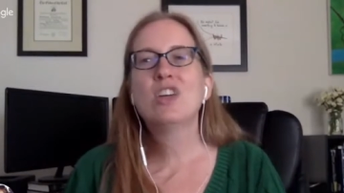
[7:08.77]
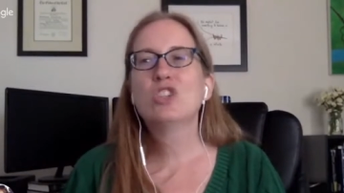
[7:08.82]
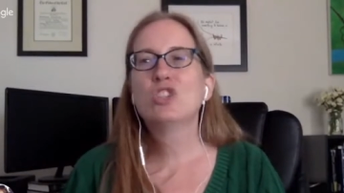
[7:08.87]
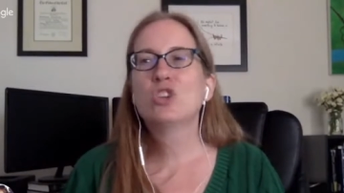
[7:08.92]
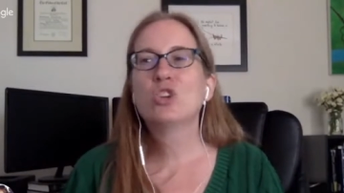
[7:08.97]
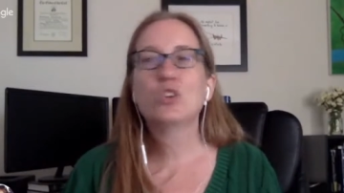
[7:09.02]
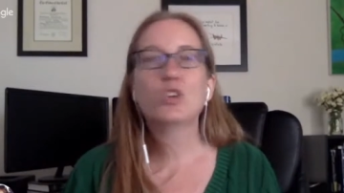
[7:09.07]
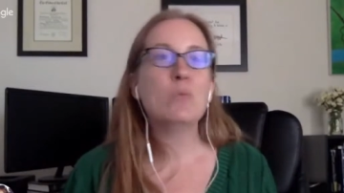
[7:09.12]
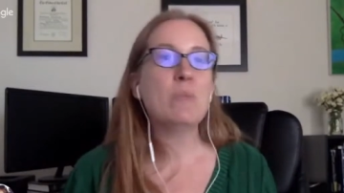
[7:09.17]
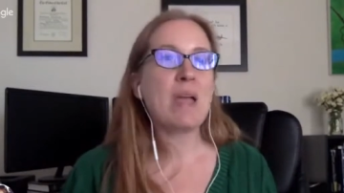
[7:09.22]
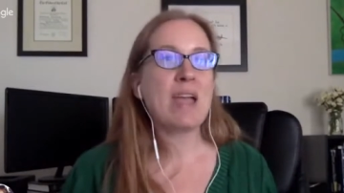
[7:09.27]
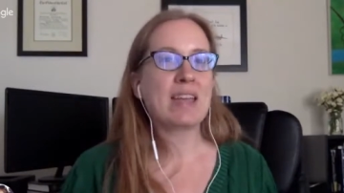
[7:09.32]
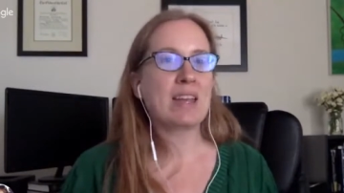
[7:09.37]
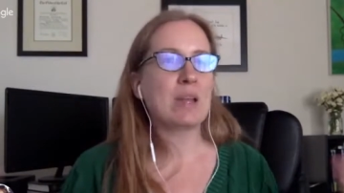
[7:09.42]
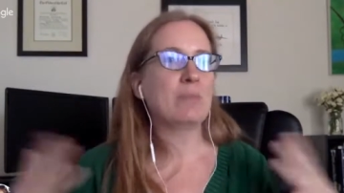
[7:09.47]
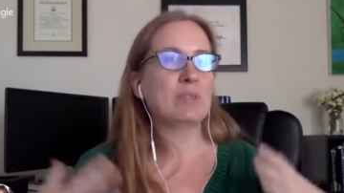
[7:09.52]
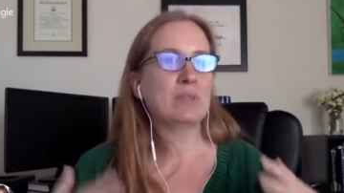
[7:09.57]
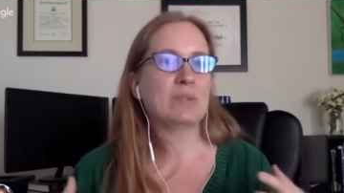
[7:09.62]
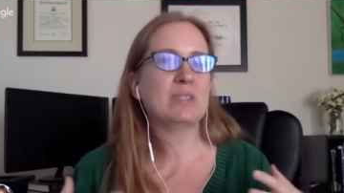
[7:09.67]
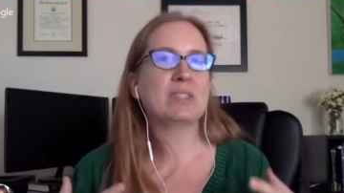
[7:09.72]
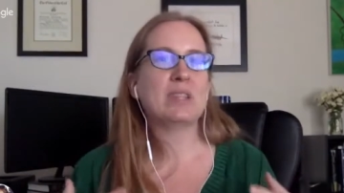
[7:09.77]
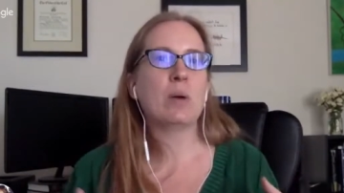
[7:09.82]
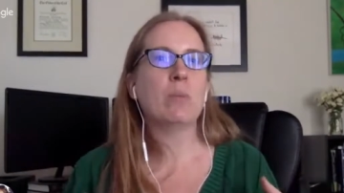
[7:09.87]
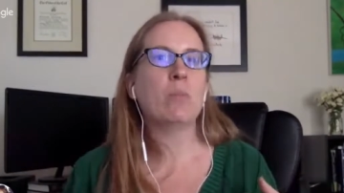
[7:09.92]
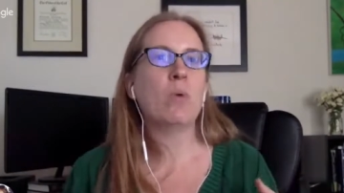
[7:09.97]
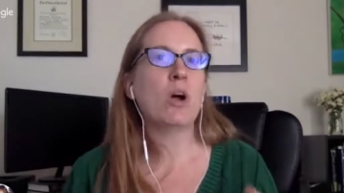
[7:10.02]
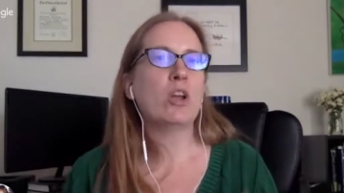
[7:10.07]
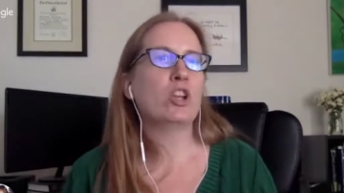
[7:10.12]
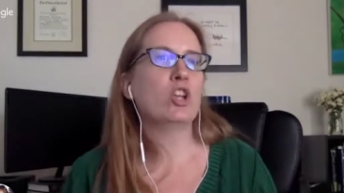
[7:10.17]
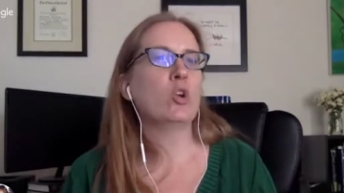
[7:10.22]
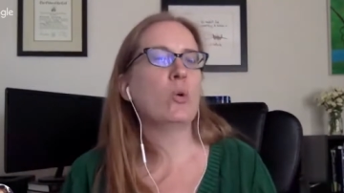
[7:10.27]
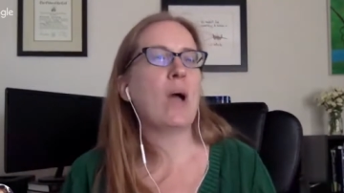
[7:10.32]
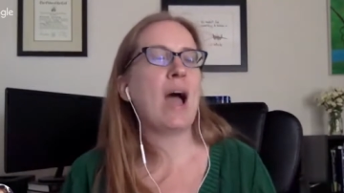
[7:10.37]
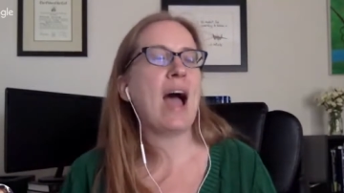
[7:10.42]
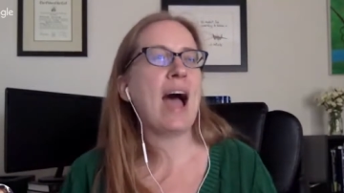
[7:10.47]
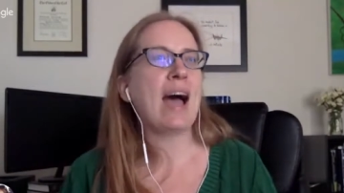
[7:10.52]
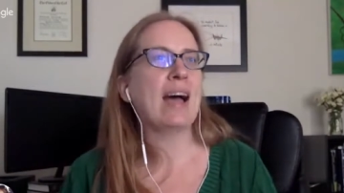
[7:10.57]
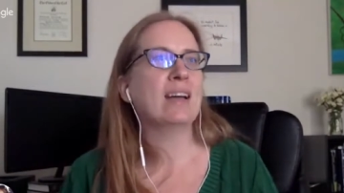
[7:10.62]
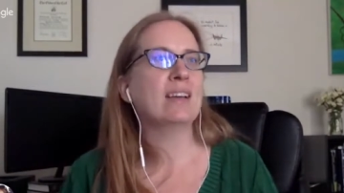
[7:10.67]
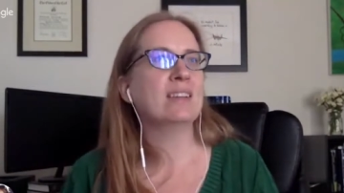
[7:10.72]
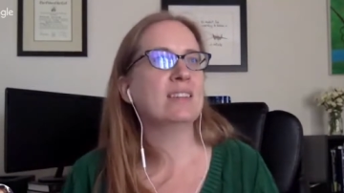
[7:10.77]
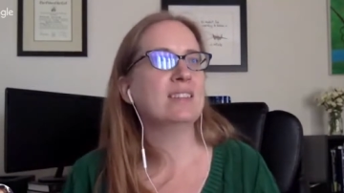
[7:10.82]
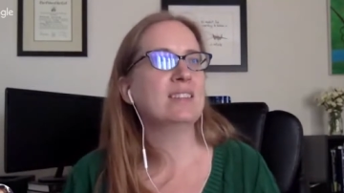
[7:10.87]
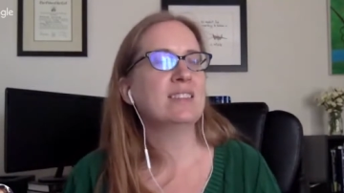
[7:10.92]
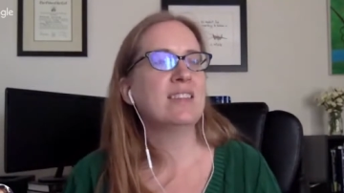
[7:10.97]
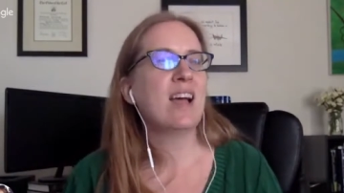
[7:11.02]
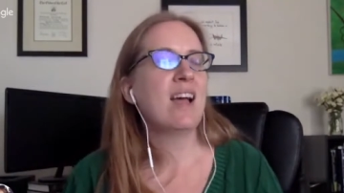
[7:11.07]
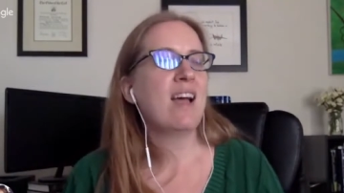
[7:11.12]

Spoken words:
So you may end up with someone who has